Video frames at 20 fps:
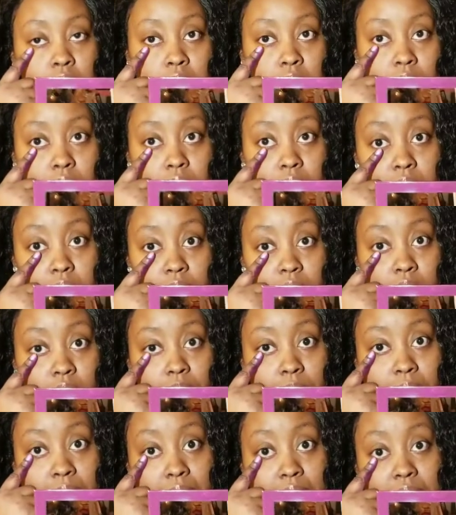right here on
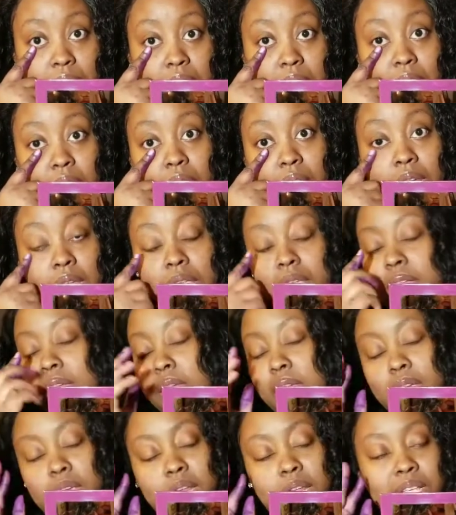my lash line,
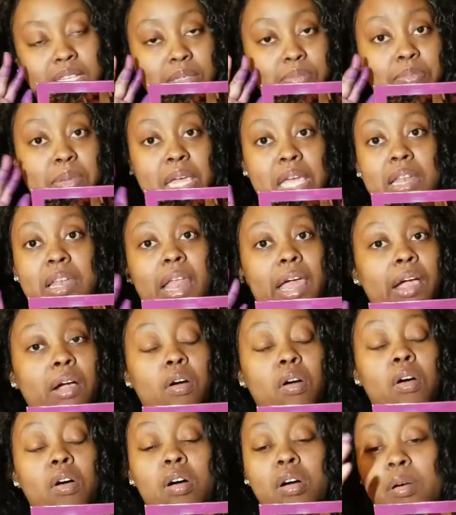and it has made like
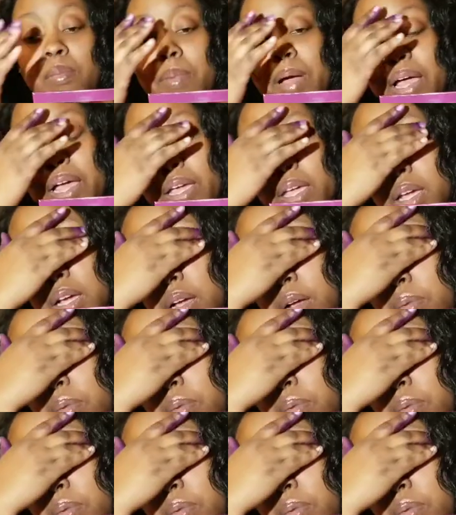all my